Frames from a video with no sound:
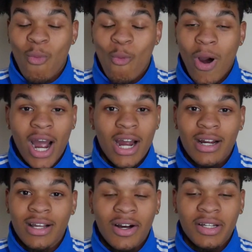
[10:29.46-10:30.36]
why are
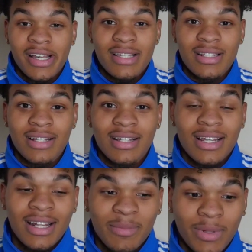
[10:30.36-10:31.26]
y'all kissing?
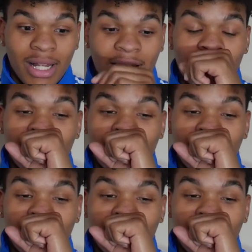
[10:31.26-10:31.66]
And I'm like,